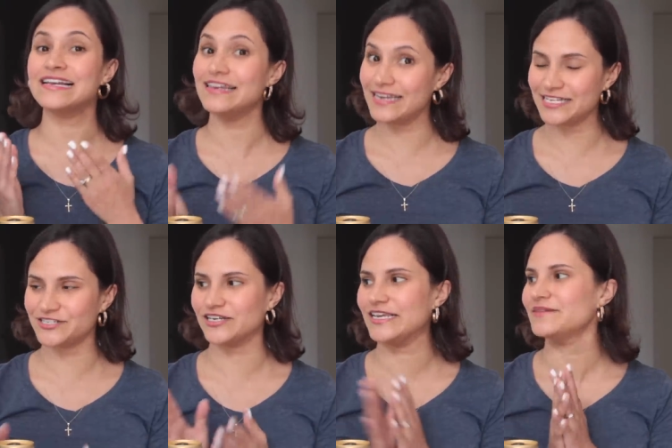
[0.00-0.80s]

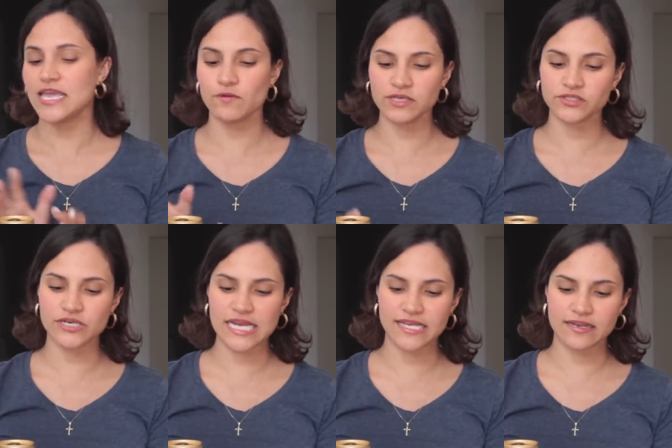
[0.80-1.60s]
literally. It was
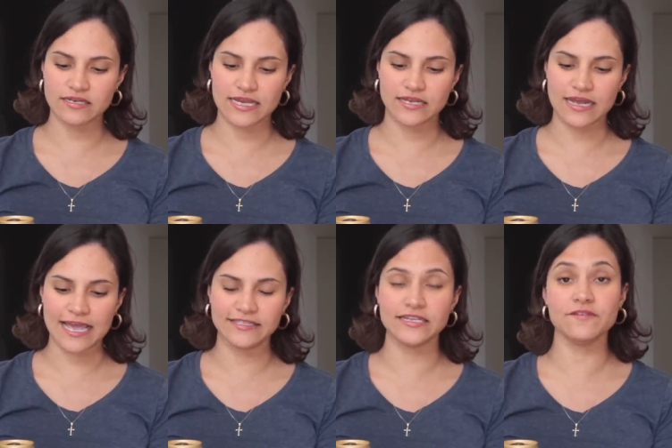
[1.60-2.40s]
created in
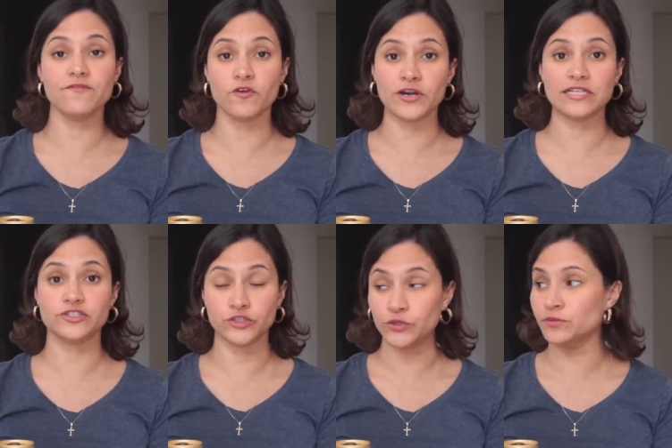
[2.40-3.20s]

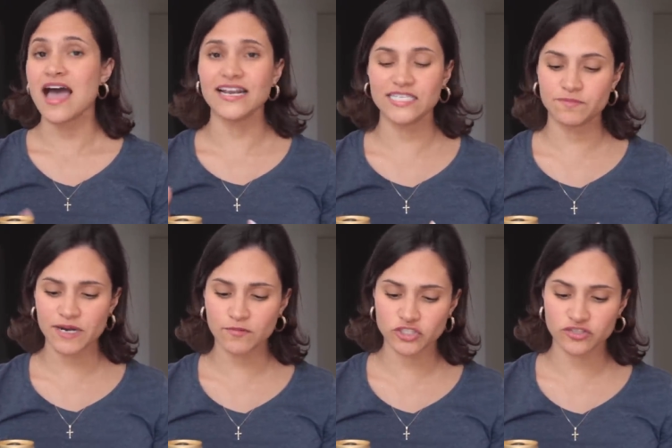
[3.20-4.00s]
1842 and it's
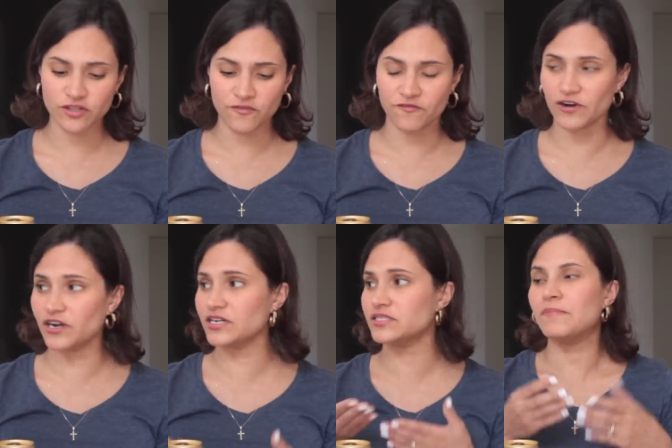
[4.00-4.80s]
pretty much the
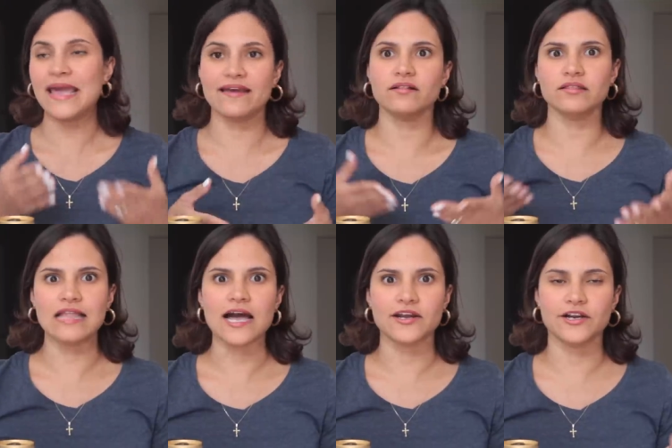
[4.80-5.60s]
first pale
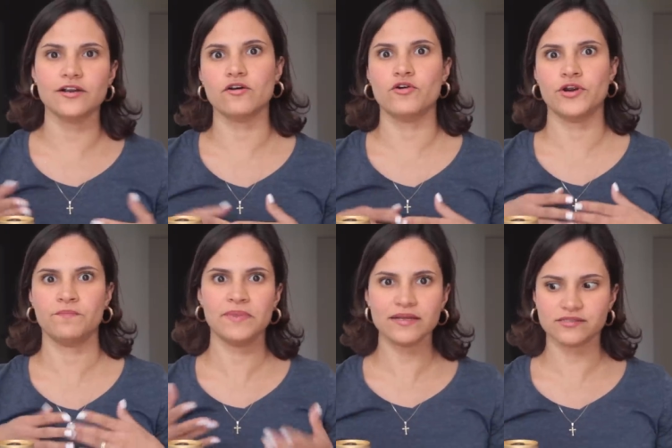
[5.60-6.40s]
lager or
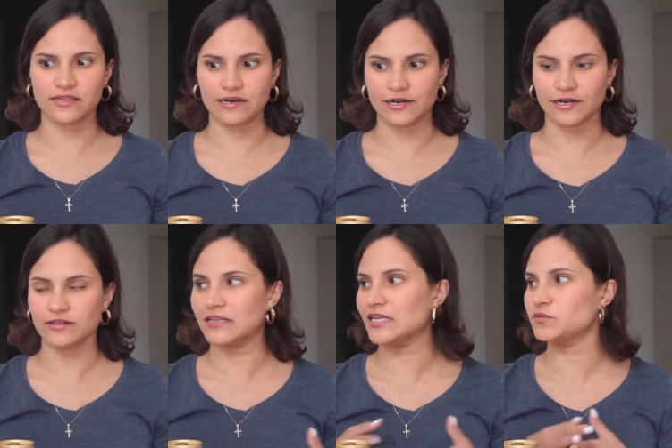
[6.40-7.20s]
Pilsner.
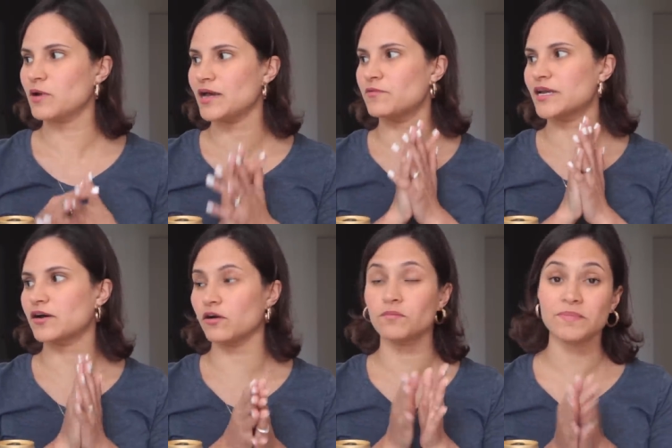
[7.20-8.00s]
That's why we
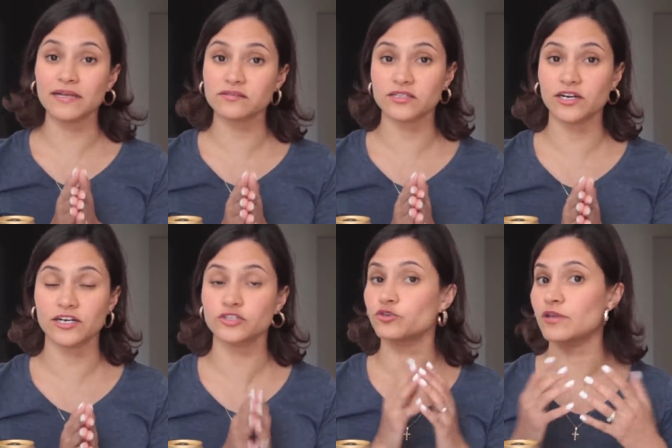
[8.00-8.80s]
call
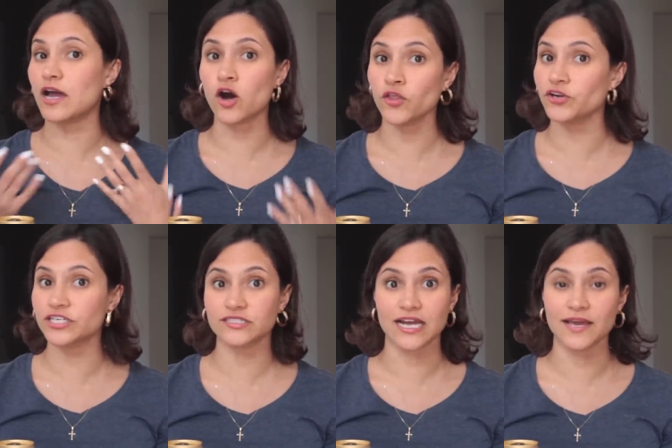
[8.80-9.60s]
Pilsner to the
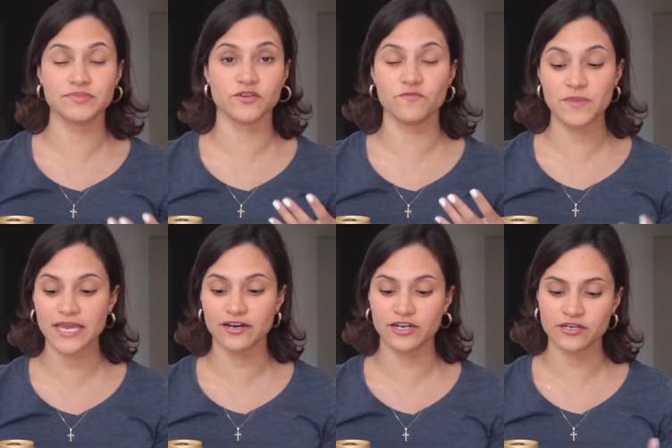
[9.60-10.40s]
other types of
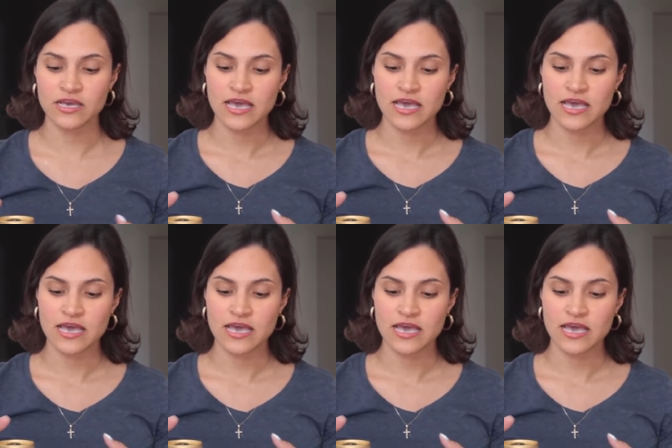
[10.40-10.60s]
beer,